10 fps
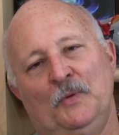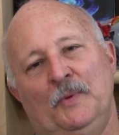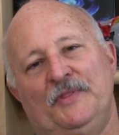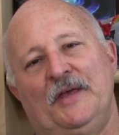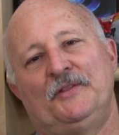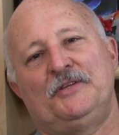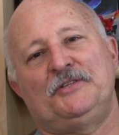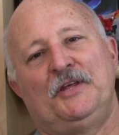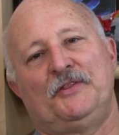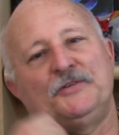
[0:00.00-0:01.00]
Without the
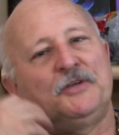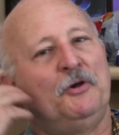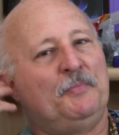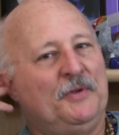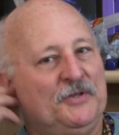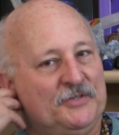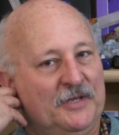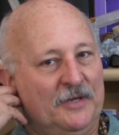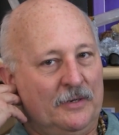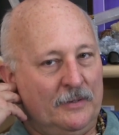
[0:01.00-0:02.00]
stethoscope in his
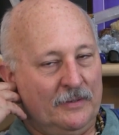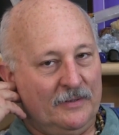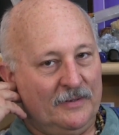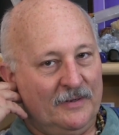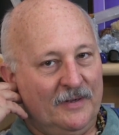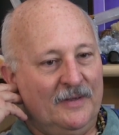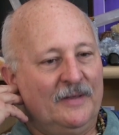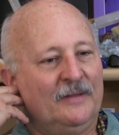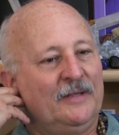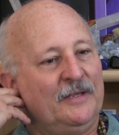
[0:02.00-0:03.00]
ear,
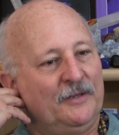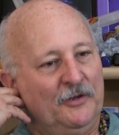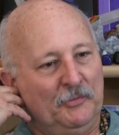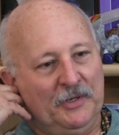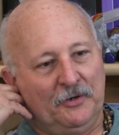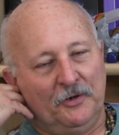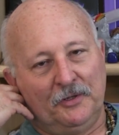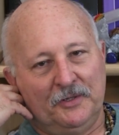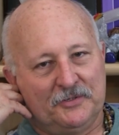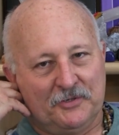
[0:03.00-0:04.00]
he could hear me
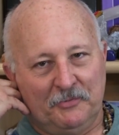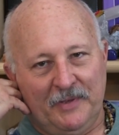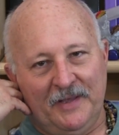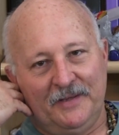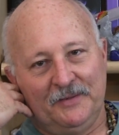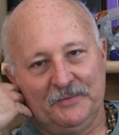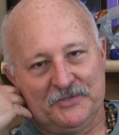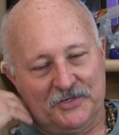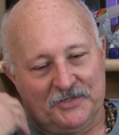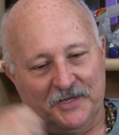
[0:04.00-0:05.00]
gurgling so bad, it
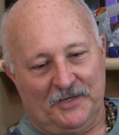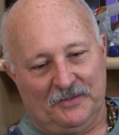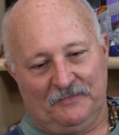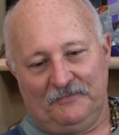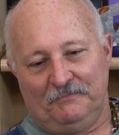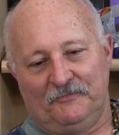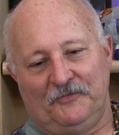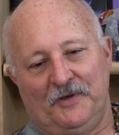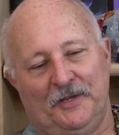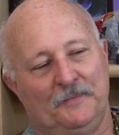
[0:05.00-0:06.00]
was just kind of
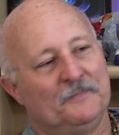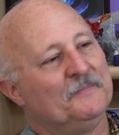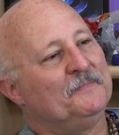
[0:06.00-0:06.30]
funny.